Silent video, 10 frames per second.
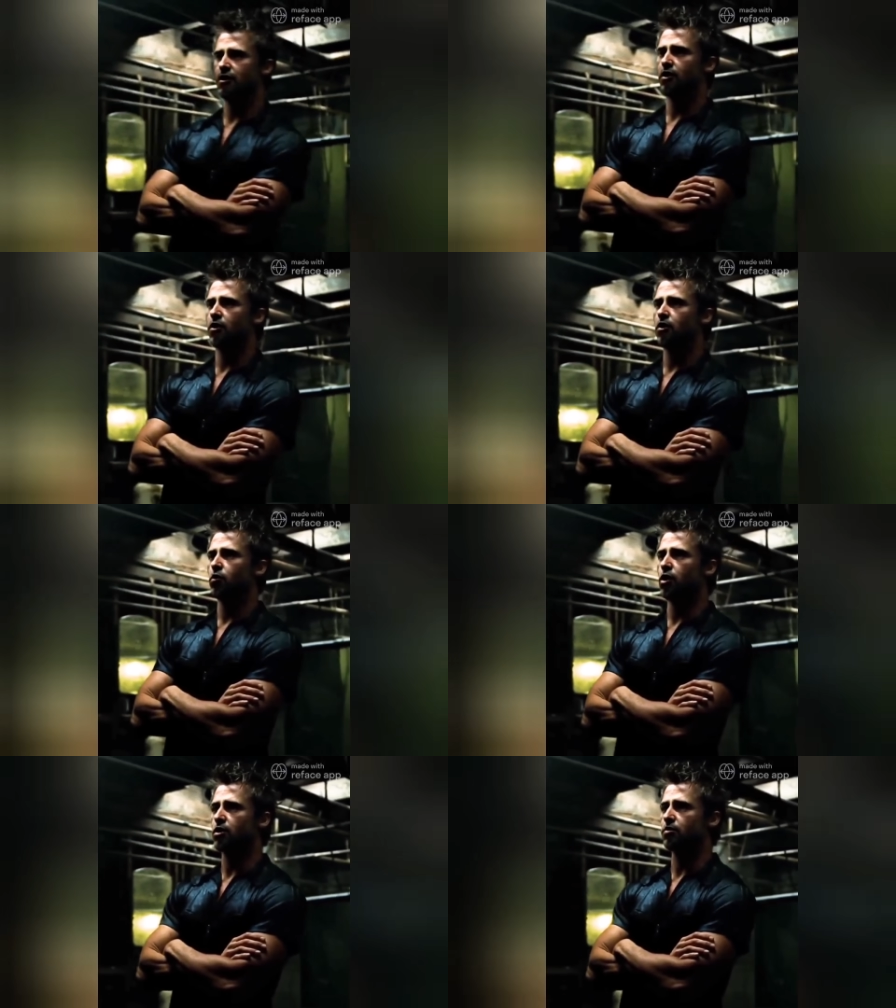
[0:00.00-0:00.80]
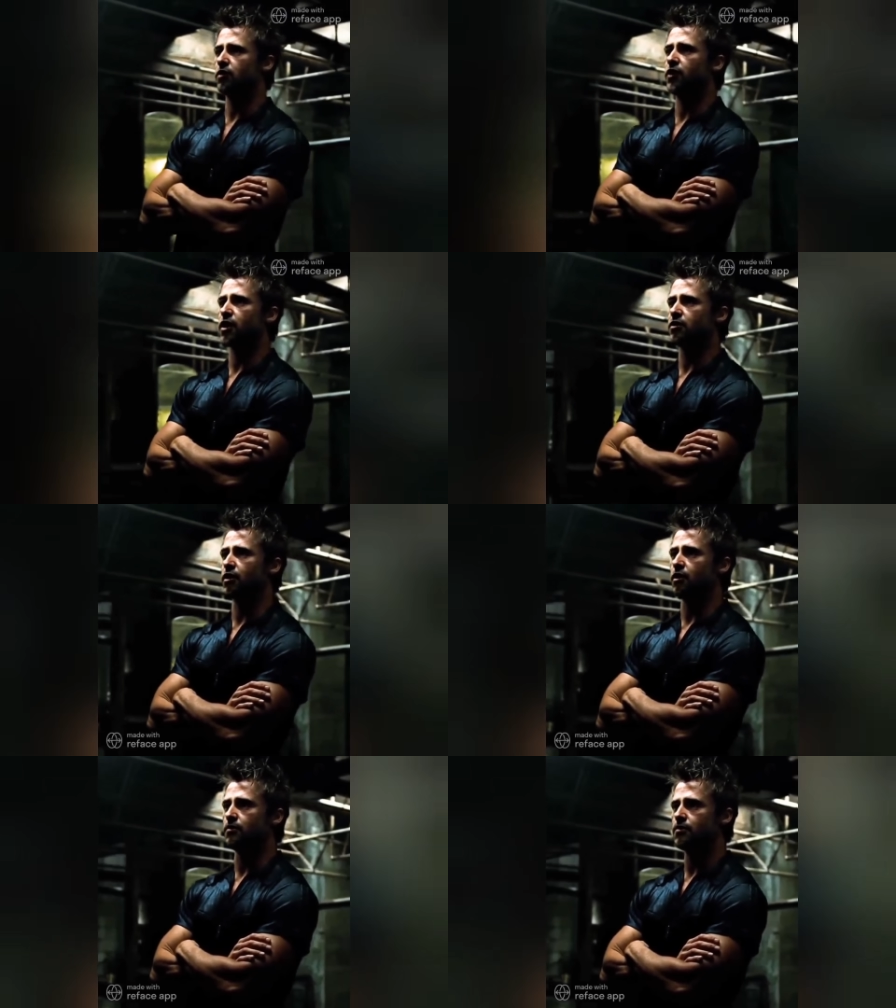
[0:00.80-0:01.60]
We are moving
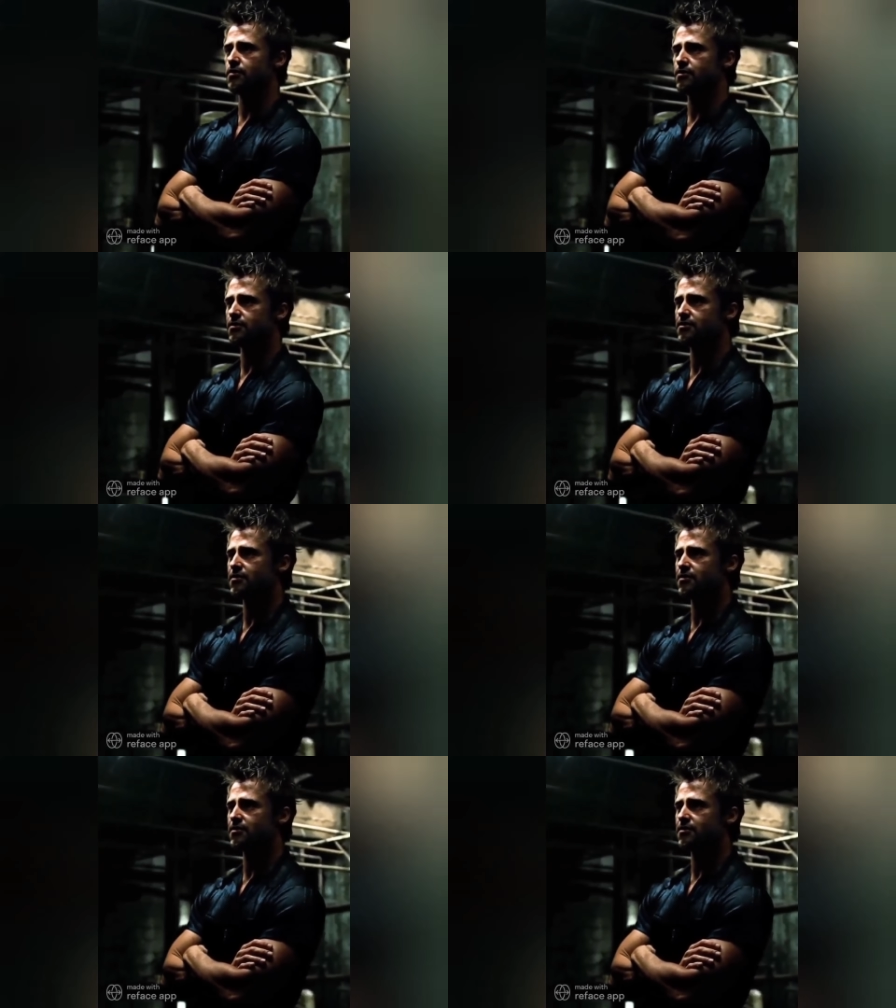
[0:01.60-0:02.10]
towards something